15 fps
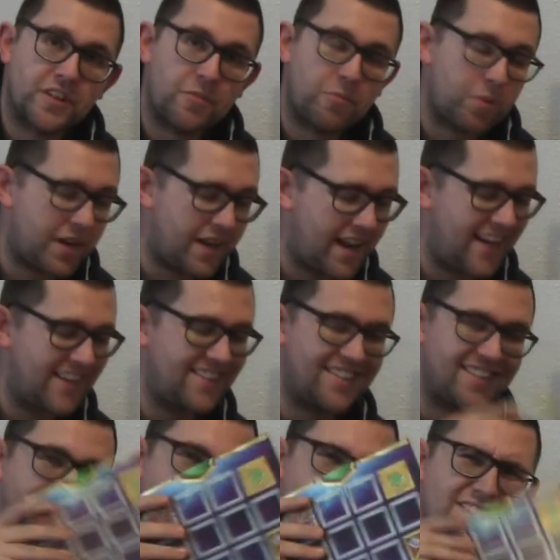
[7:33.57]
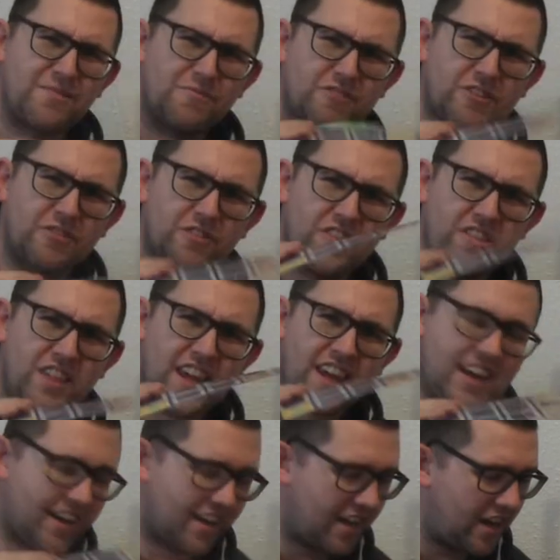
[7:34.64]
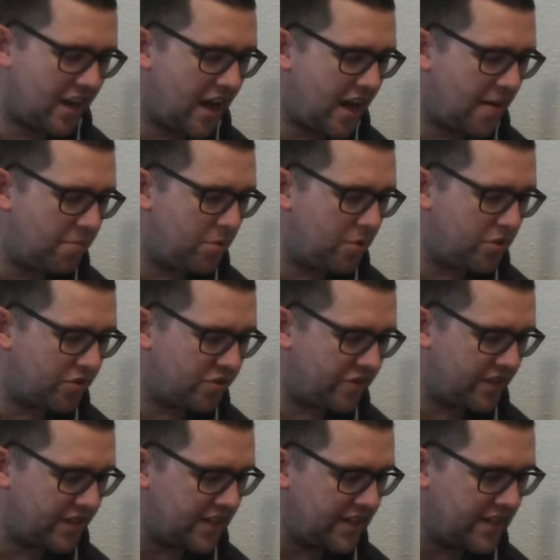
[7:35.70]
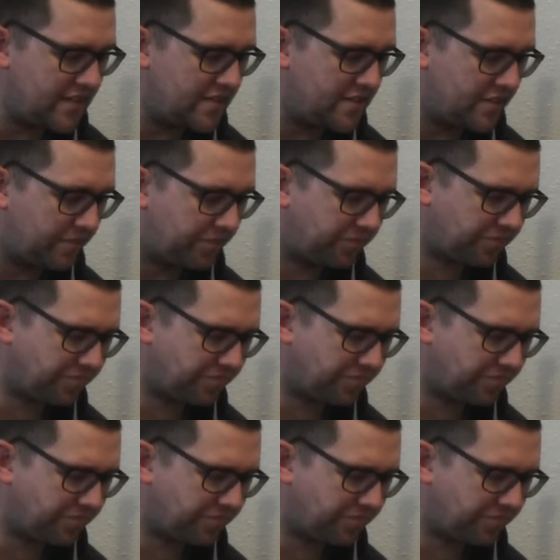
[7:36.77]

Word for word: It would be nice to see some real thick cardboard for these.